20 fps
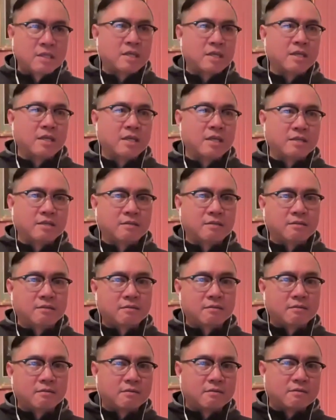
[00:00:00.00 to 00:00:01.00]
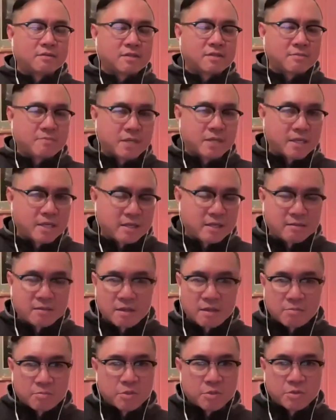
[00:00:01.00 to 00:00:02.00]
and somebody,
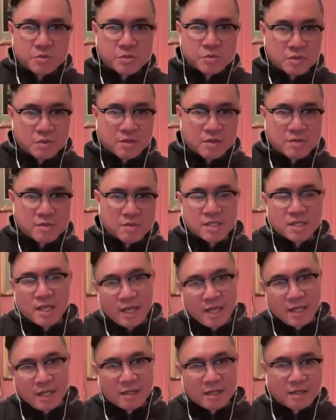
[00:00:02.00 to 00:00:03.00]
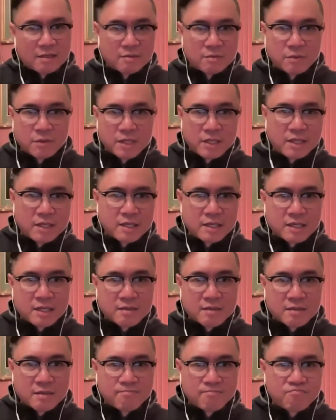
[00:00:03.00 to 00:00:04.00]
a producer there said, Hey, we
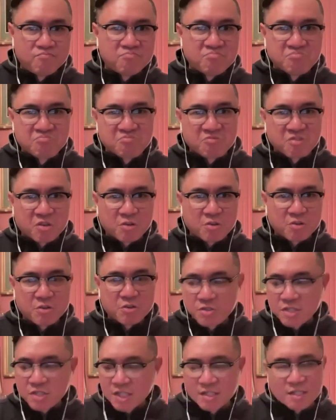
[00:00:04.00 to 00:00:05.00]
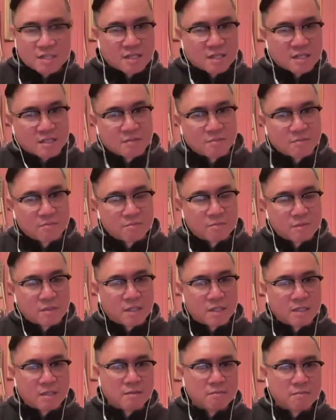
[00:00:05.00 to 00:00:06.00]
um heard your TED talk and,
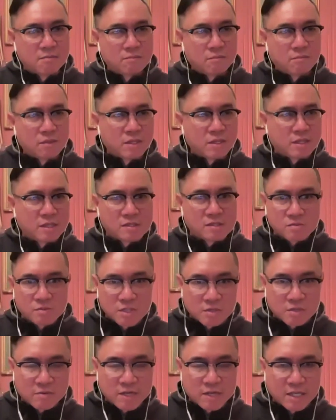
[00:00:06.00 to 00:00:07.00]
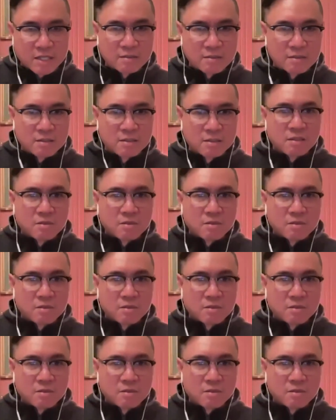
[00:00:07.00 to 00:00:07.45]
and we think it's really great.